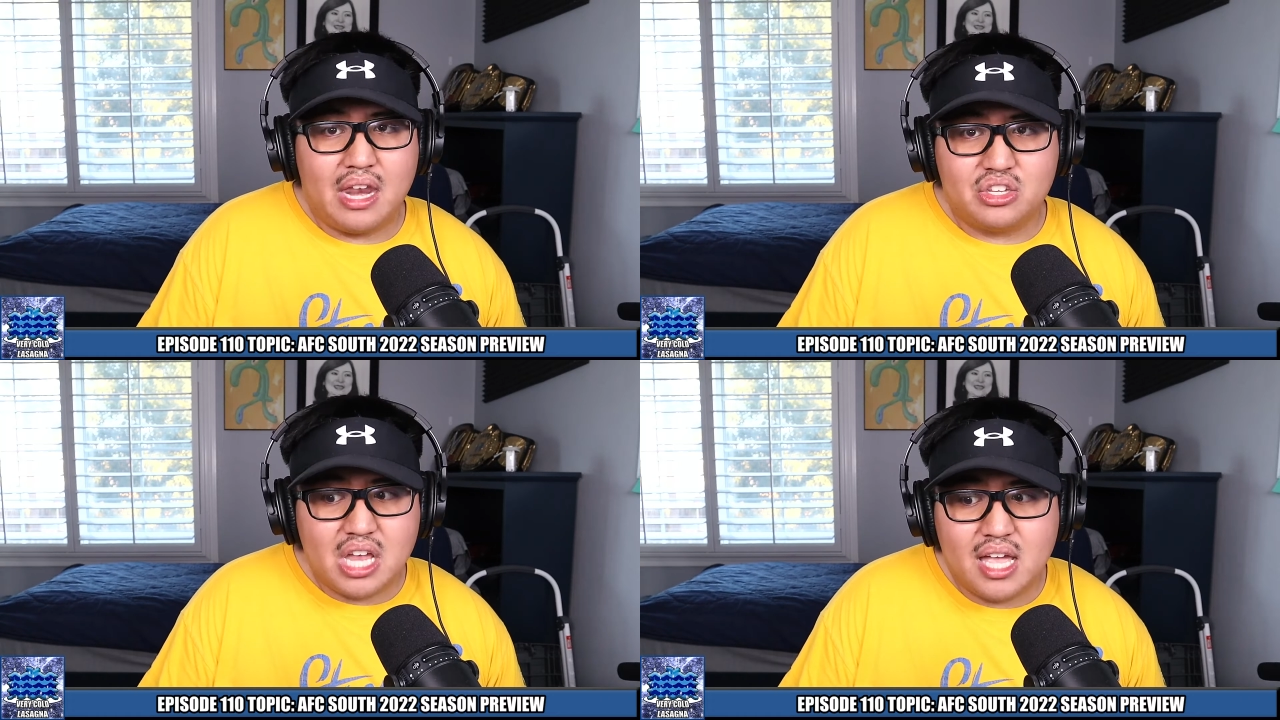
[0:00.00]

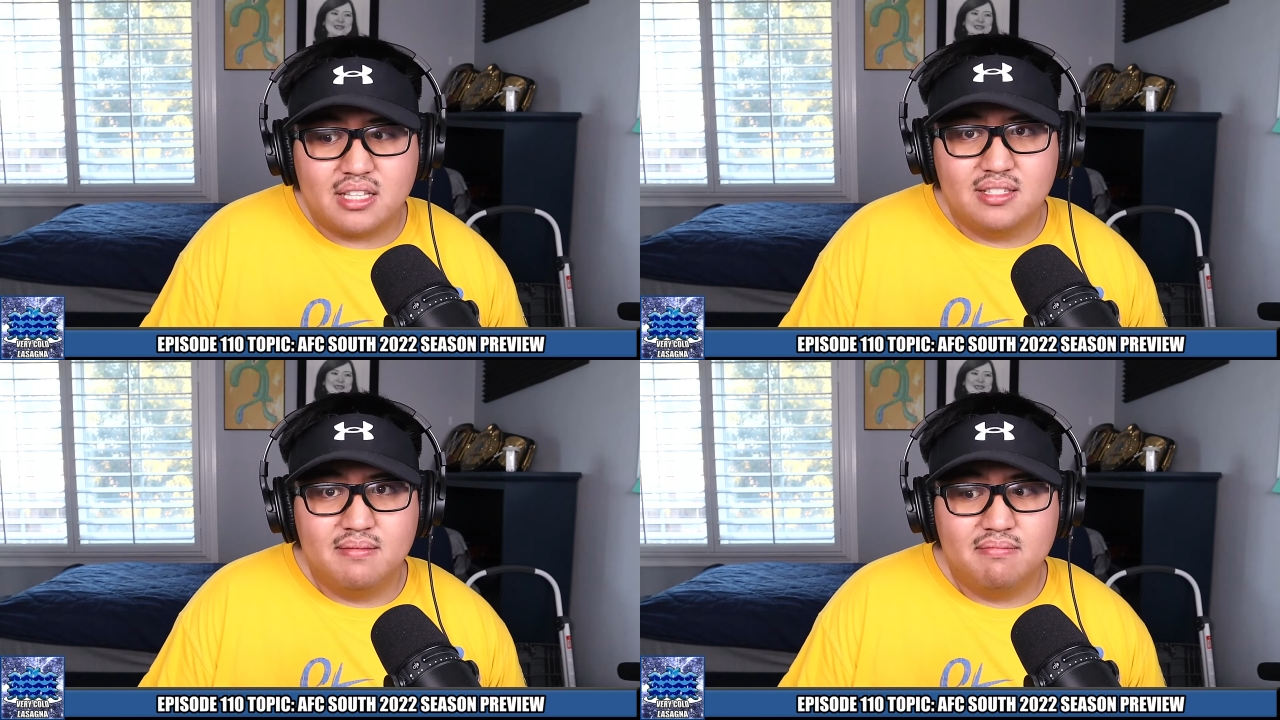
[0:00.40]
a
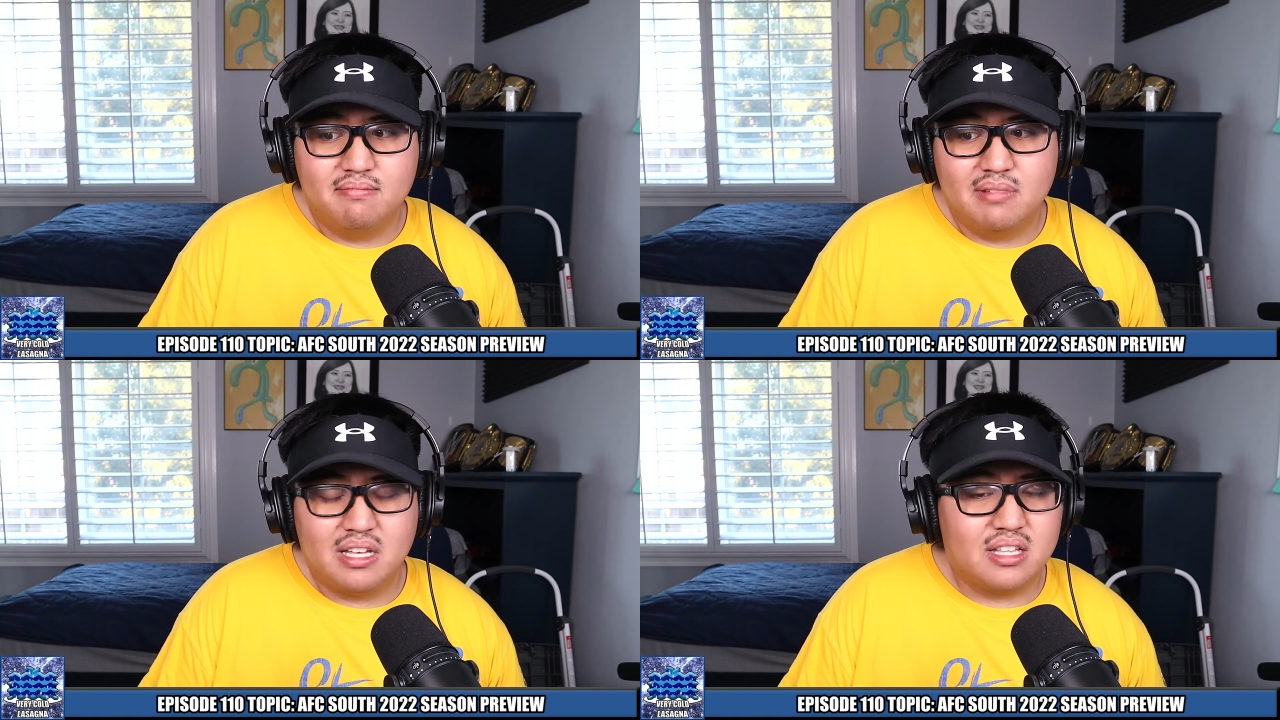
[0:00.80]
chance
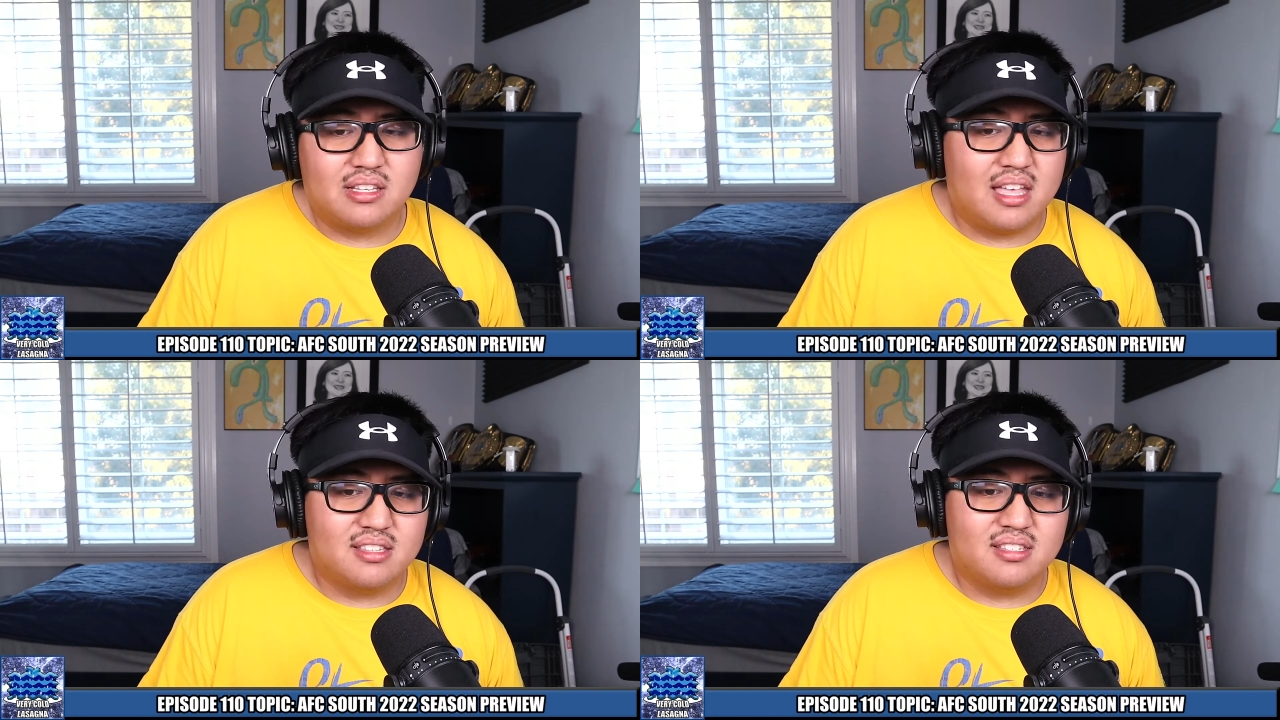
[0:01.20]
against
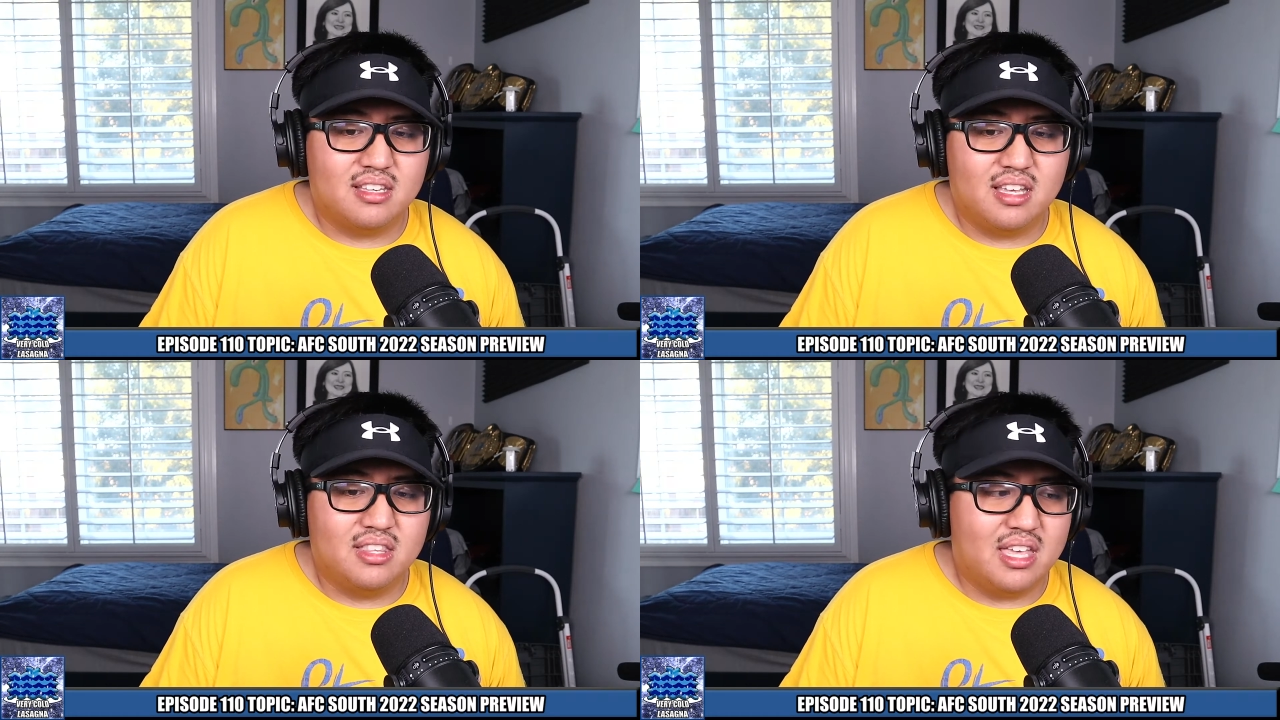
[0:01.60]
Kansas
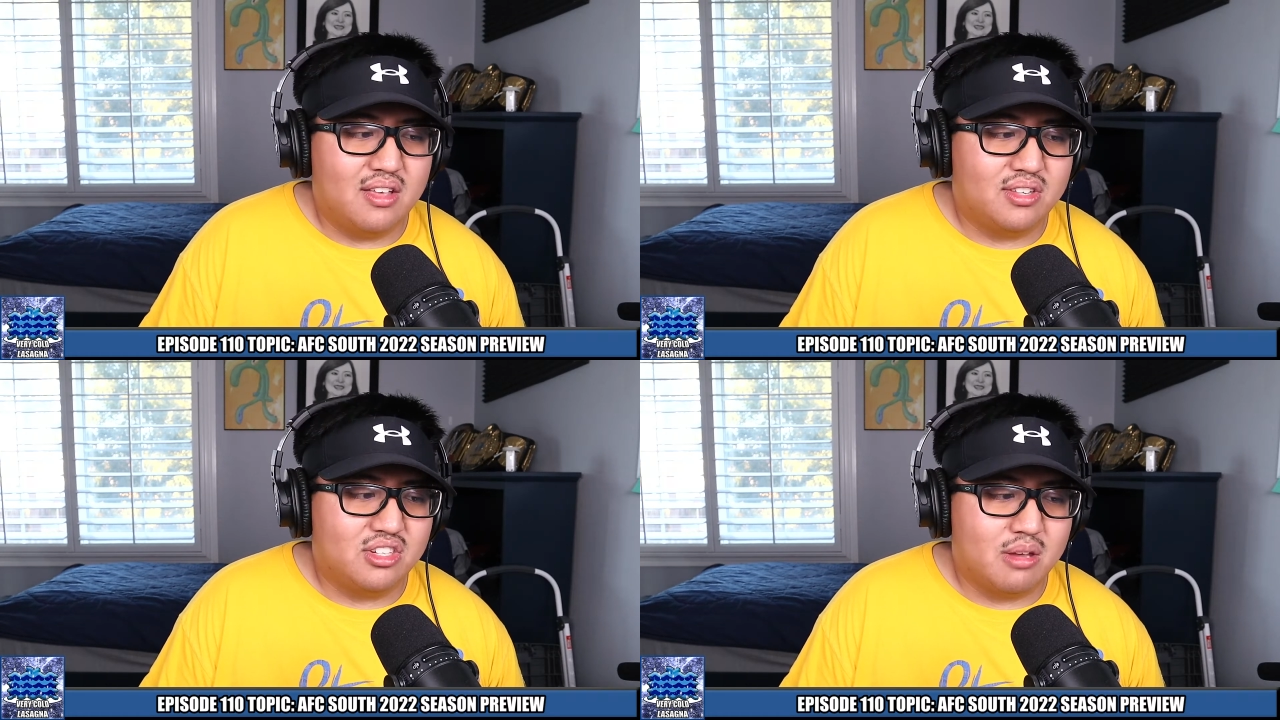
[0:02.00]
City in the
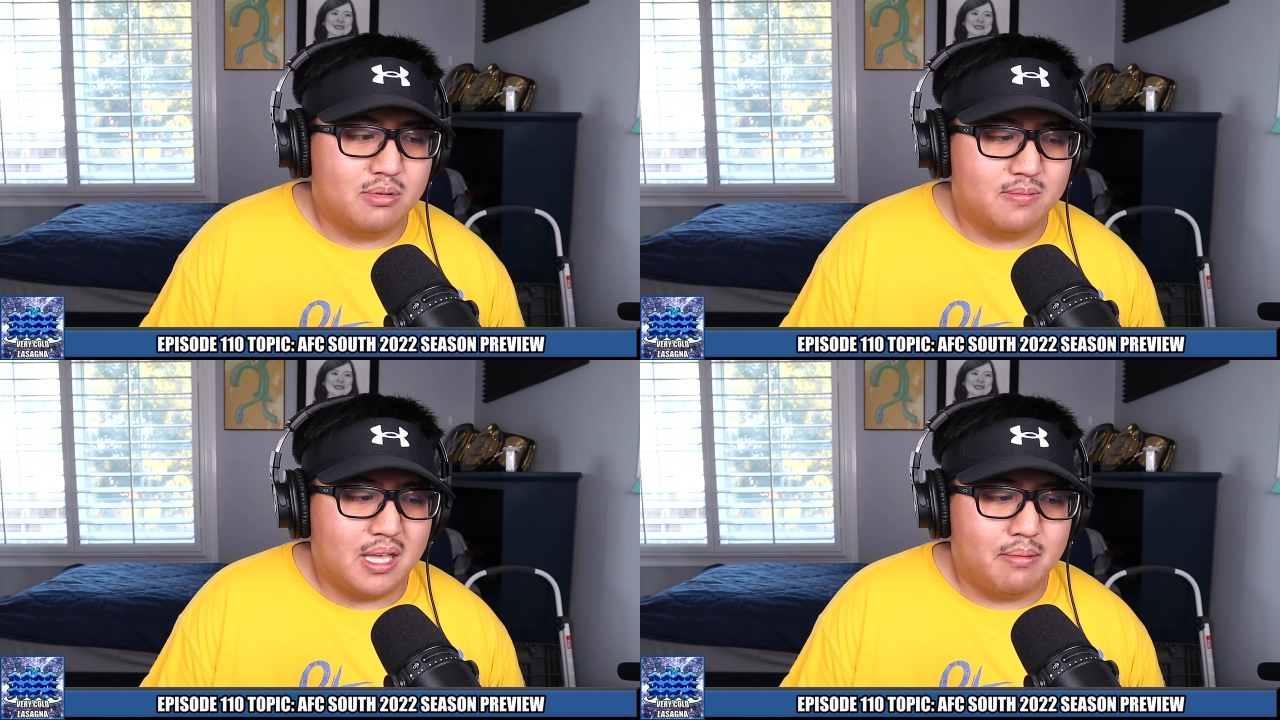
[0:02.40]
AFC
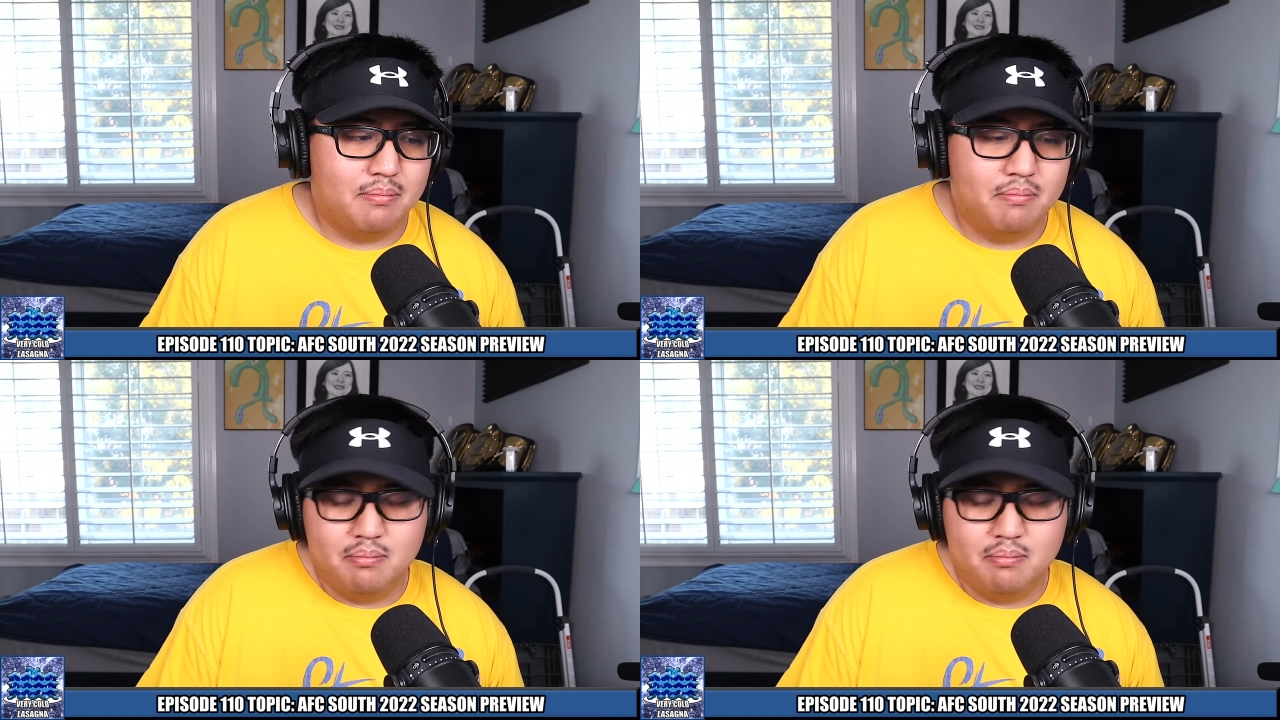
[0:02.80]
Championship game.